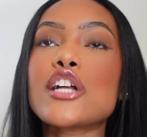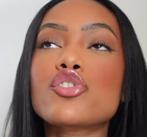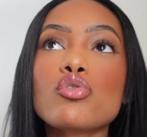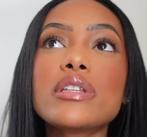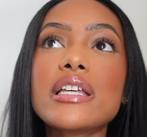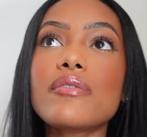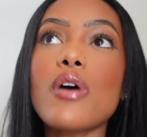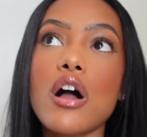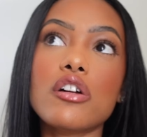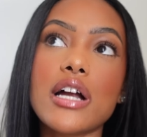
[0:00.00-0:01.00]
I truly give
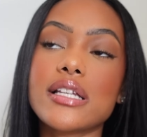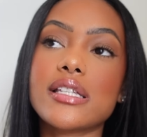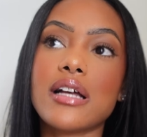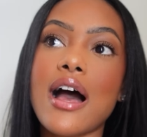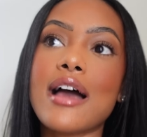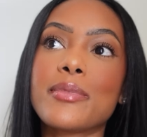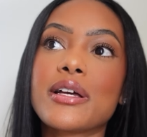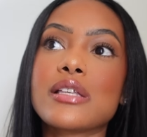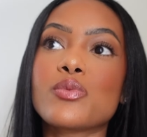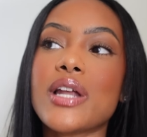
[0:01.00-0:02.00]
all credit to God
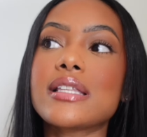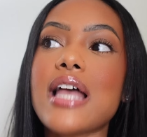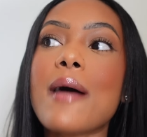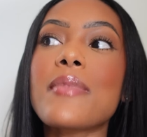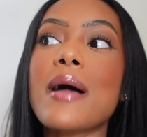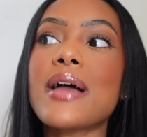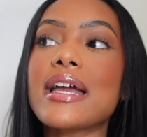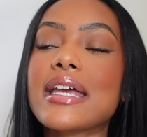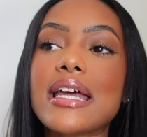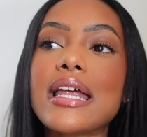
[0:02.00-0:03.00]
because when I'm
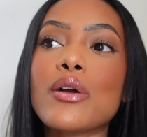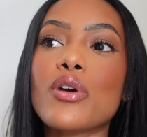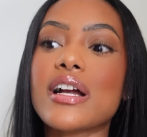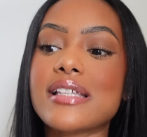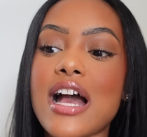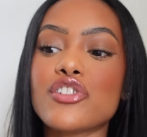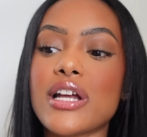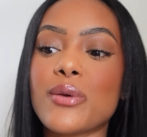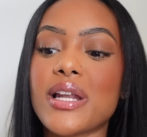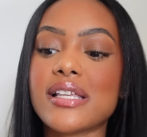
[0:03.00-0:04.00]
not kidding or
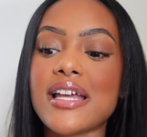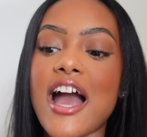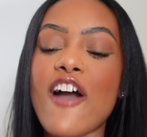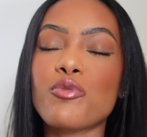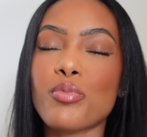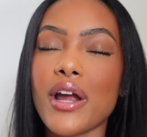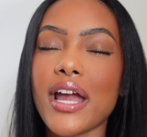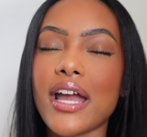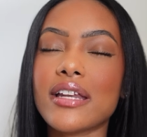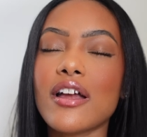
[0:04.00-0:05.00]
exaggerating when I say I've
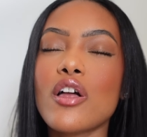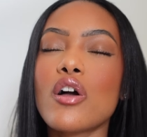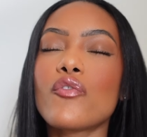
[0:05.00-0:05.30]
prayed